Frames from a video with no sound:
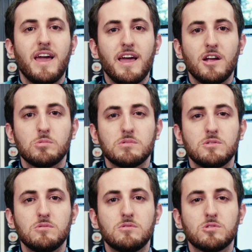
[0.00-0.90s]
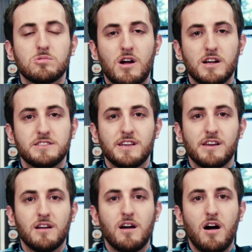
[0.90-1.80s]
kangaroo
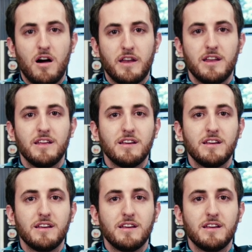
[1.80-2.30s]
crossing on it